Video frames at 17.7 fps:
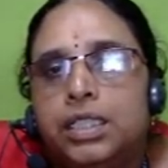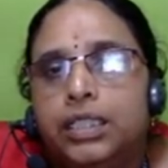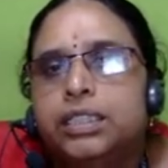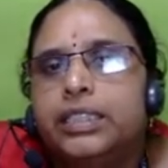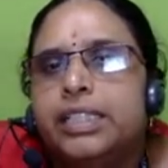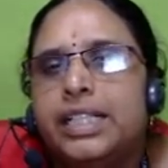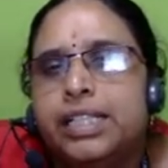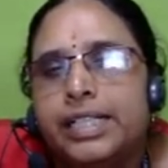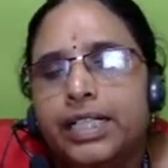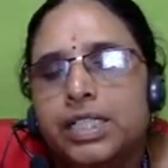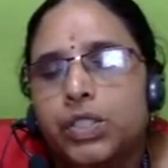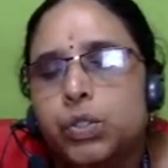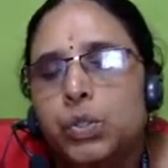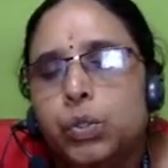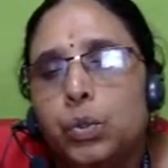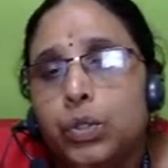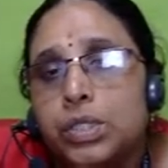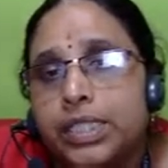it has
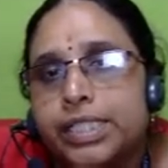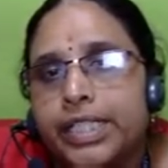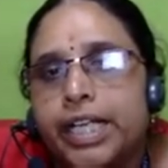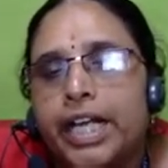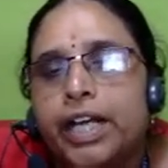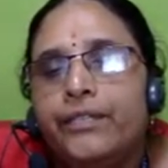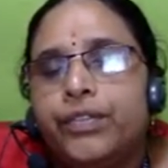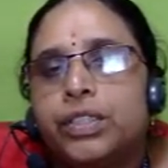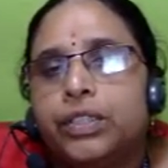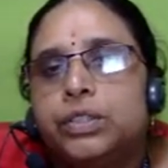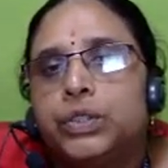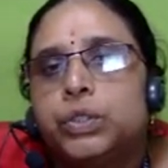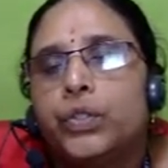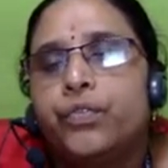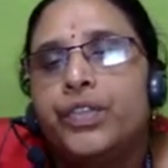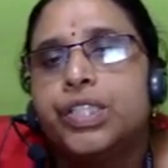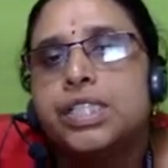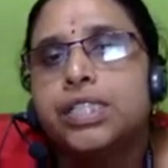low shaft,
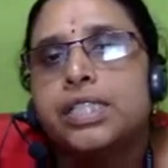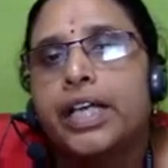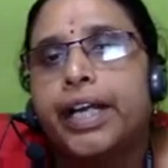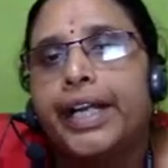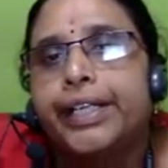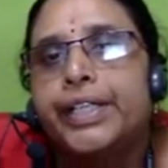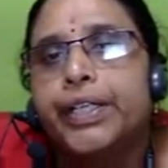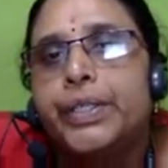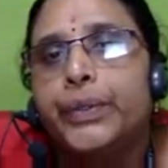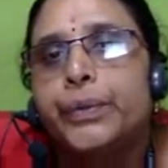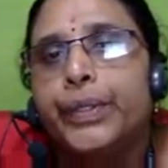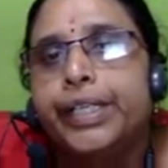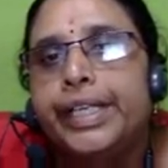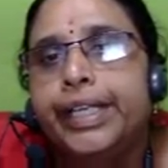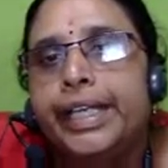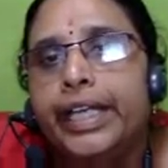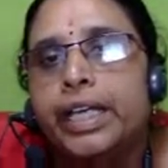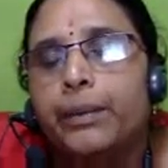so which is connected to
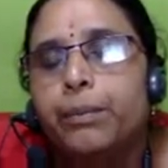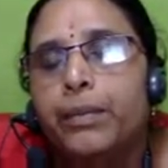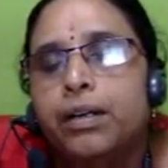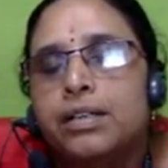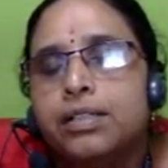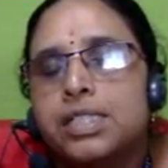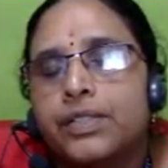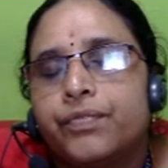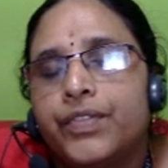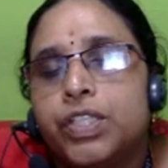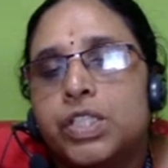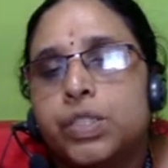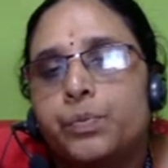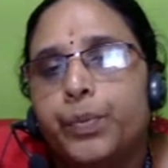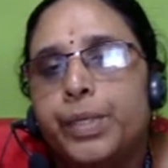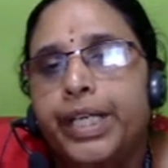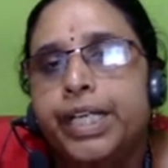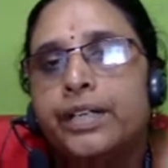gearbox, which
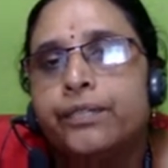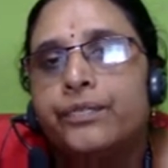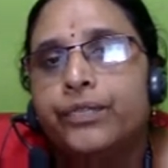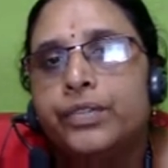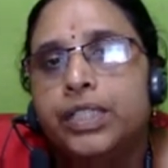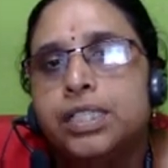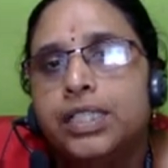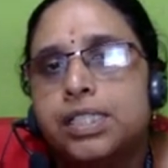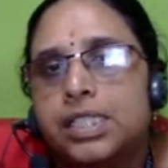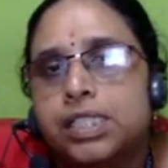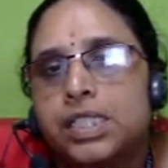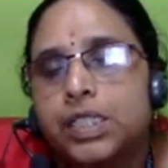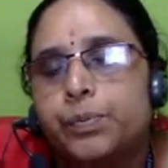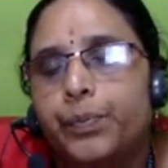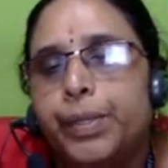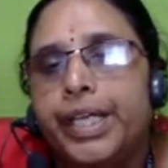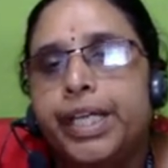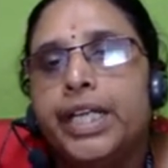speed up this
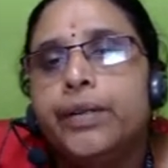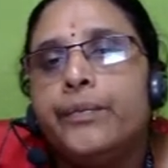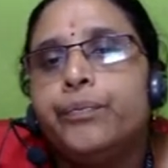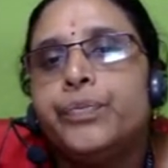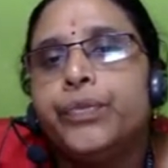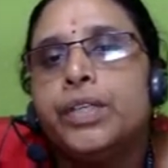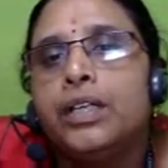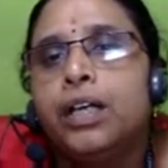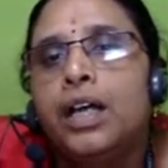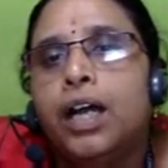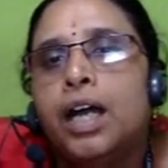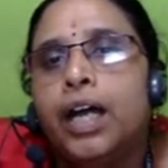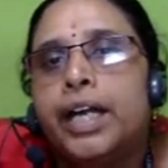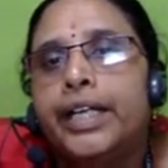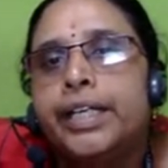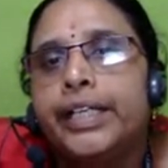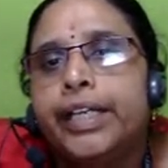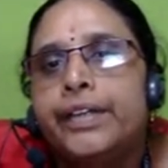speed
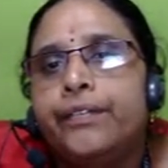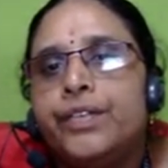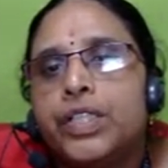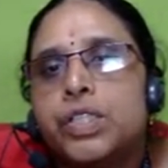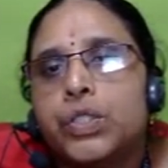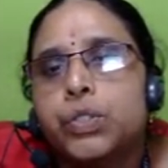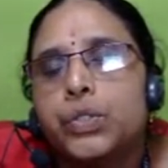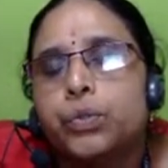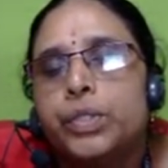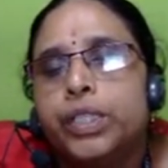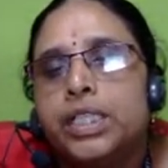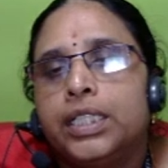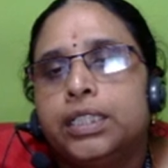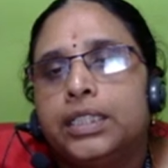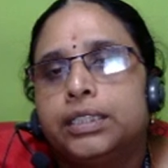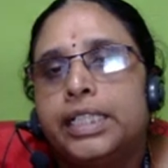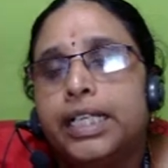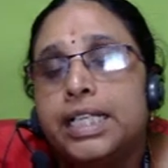and gives to
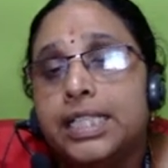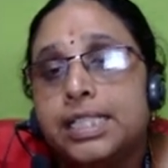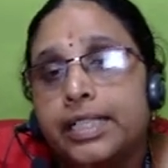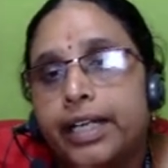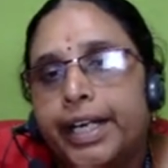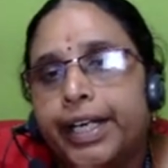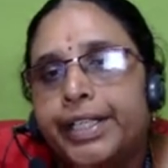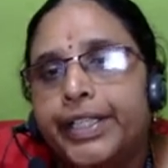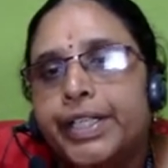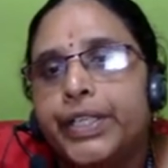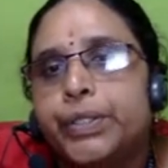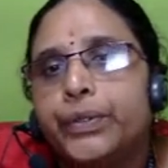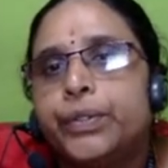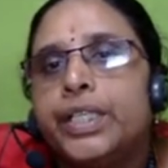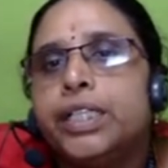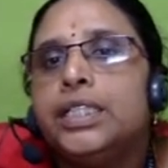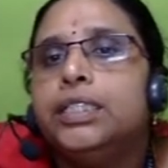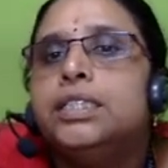the, that is connected to
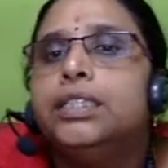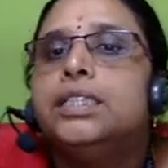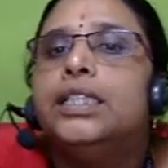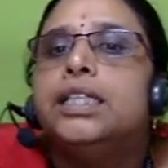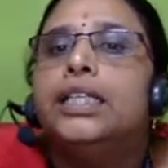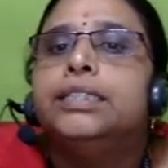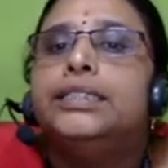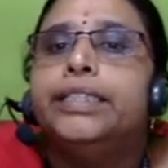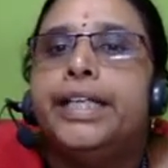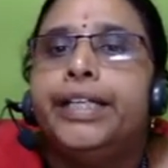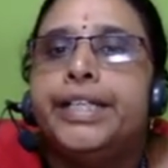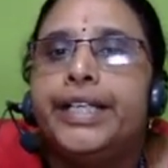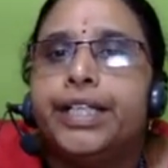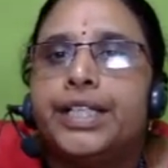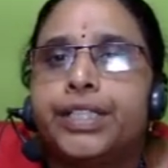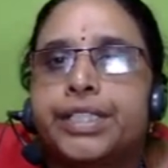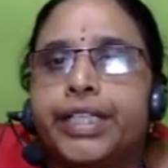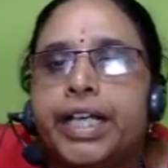the
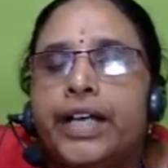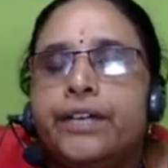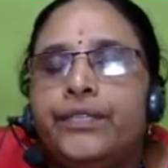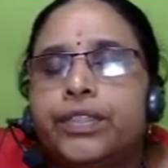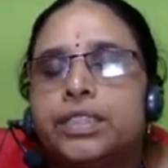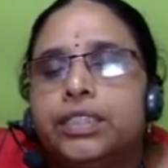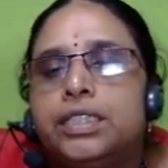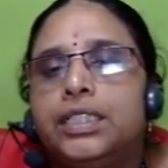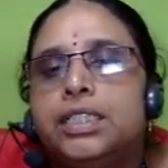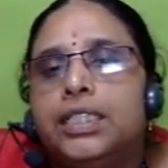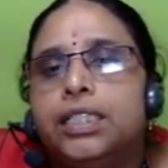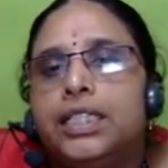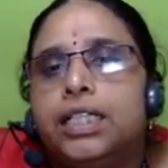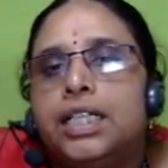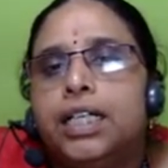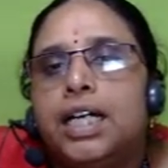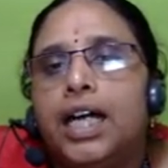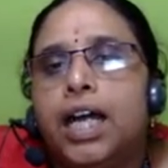generator shaft.
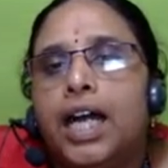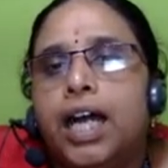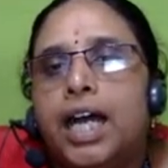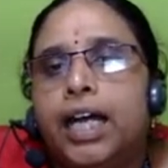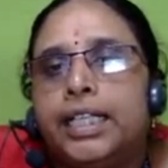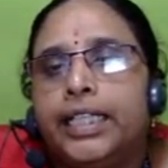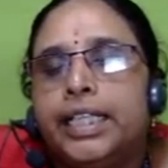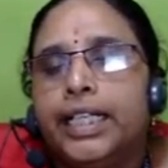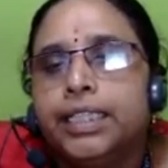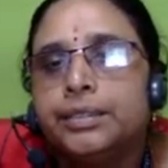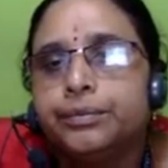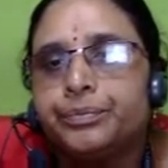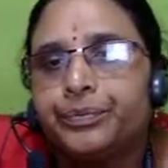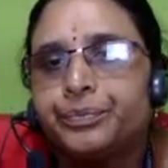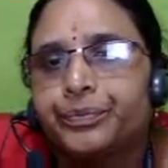And then